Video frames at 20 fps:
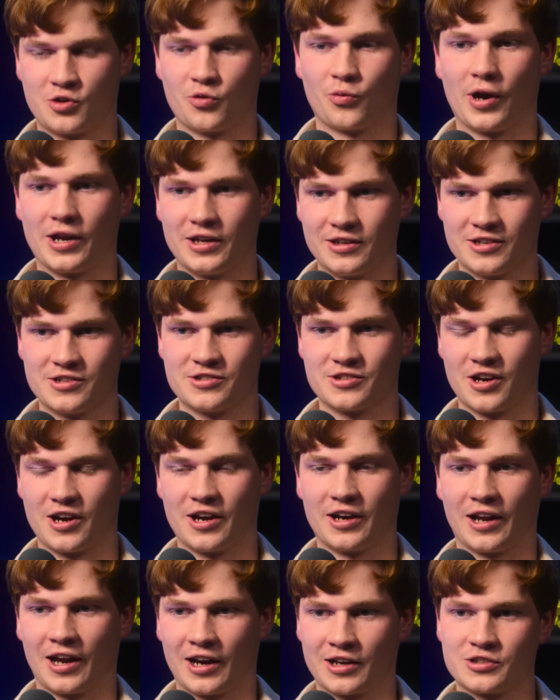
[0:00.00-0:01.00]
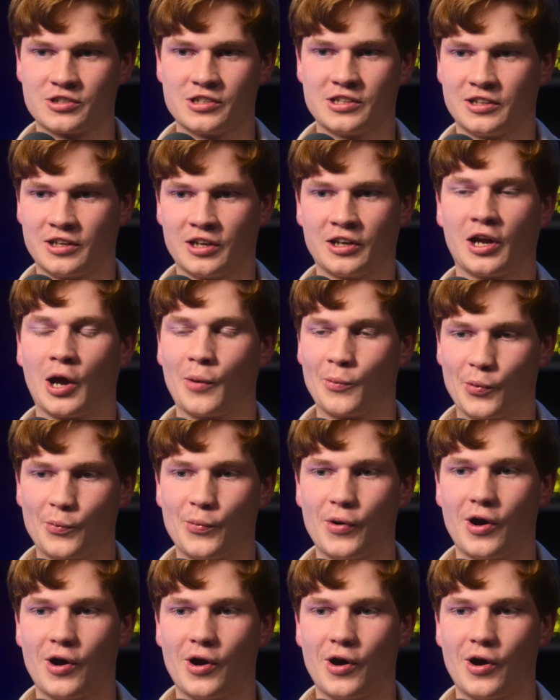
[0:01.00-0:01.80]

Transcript: great design actually can come